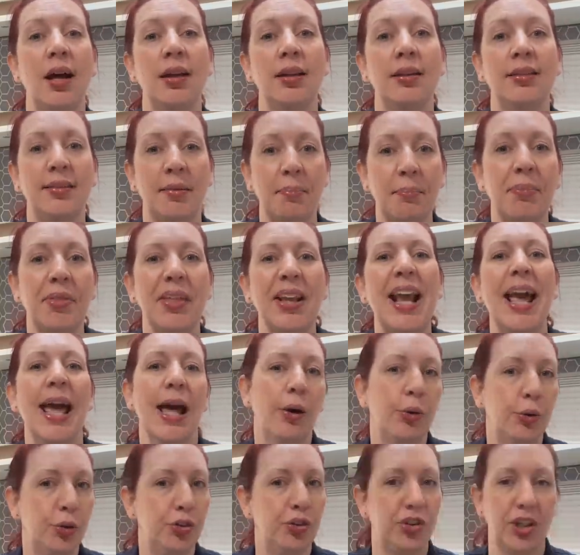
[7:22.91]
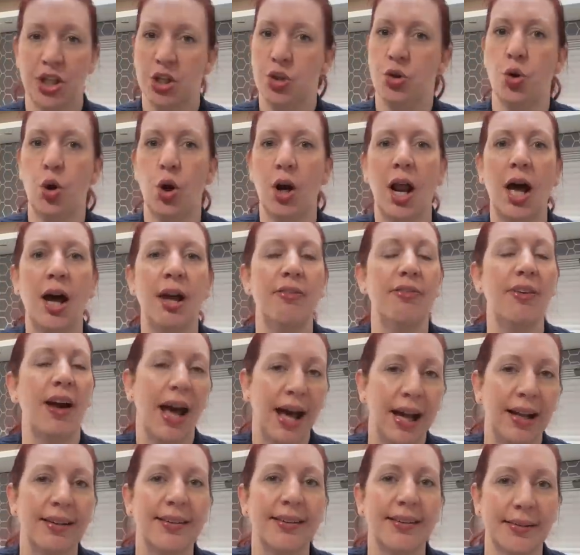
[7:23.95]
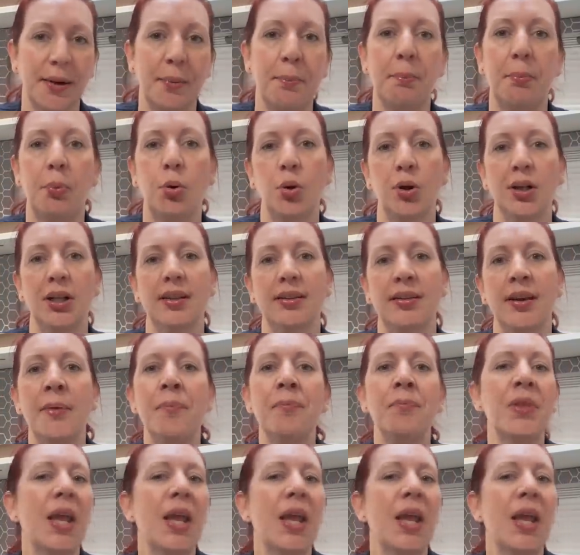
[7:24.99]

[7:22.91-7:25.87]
something else in your life at some point,